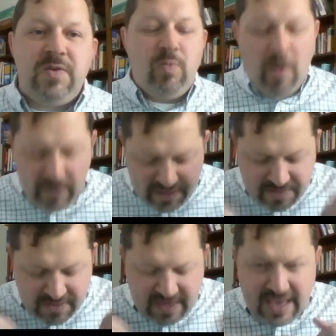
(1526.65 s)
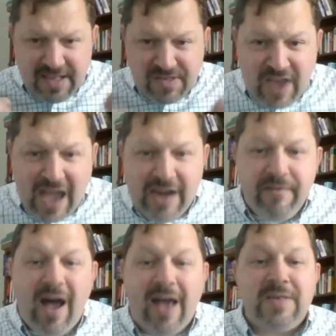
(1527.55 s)
or what we see inside of
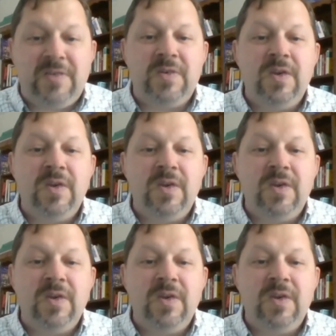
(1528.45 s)
us,